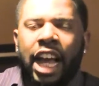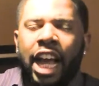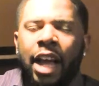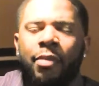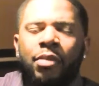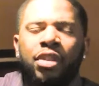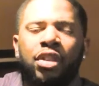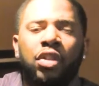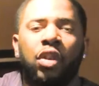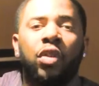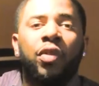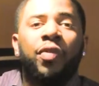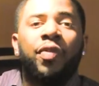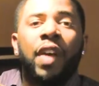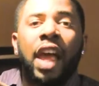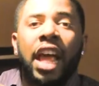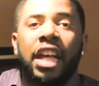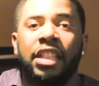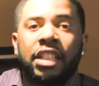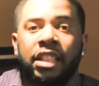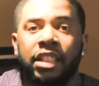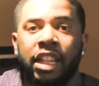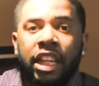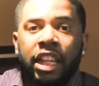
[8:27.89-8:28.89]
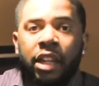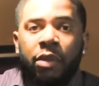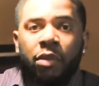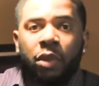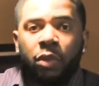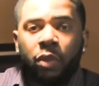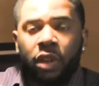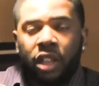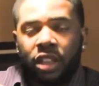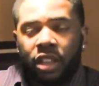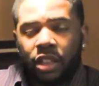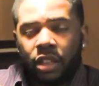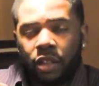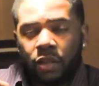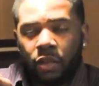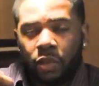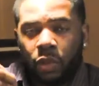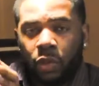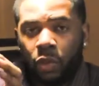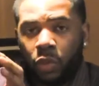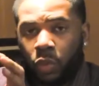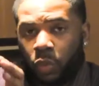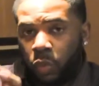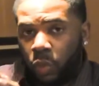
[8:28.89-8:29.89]
I'm so fascinated
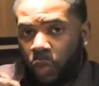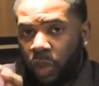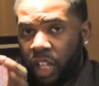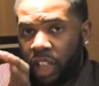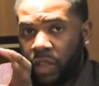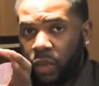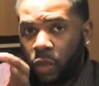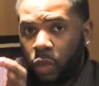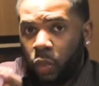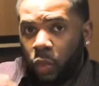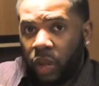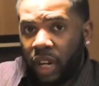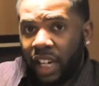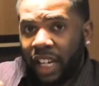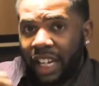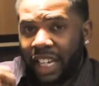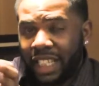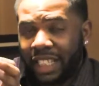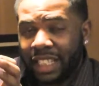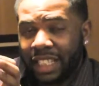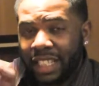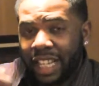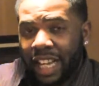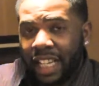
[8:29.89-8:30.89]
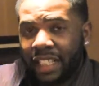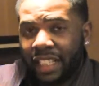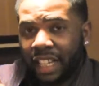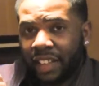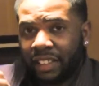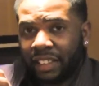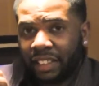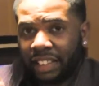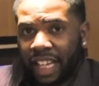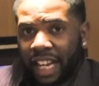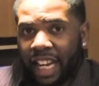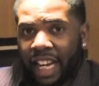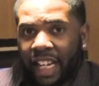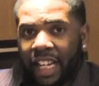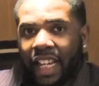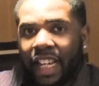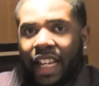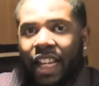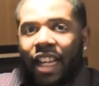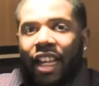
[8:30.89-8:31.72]
with what it says outside.